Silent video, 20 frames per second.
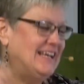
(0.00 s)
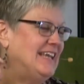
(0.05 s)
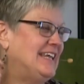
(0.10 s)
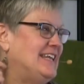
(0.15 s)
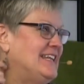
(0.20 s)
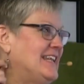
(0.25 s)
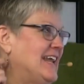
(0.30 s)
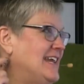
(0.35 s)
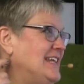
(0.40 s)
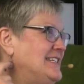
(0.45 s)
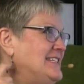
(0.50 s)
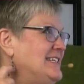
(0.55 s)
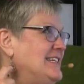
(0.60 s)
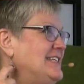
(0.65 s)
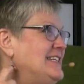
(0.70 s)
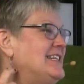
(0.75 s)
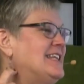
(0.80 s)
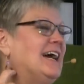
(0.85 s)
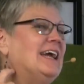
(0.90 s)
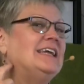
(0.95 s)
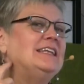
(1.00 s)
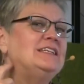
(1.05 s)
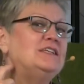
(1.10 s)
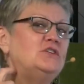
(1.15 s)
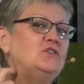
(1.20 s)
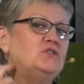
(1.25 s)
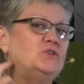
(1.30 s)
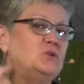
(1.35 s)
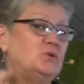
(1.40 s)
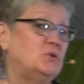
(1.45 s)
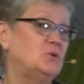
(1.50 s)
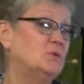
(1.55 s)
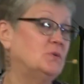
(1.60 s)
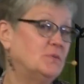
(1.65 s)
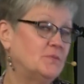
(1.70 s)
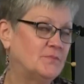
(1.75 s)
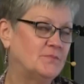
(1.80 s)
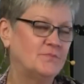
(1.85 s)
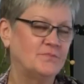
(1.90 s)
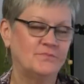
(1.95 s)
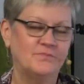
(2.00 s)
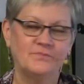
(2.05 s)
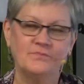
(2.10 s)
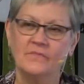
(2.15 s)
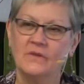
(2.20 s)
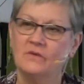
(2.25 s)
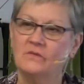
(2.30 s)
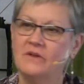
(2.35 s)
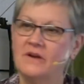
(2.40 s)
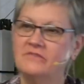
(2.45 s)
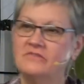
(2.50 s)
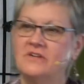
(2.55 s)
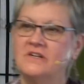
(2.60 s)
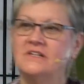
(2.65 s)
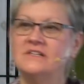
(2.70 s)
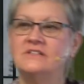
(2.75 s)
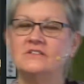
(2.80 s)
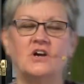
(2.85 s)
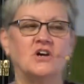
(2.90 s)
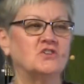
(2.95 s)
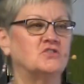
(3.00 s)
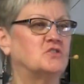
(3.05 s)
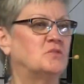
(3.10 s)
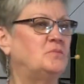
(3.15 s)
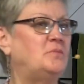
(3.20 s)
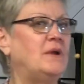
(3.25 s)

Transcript: In 1992, Reverend Dr.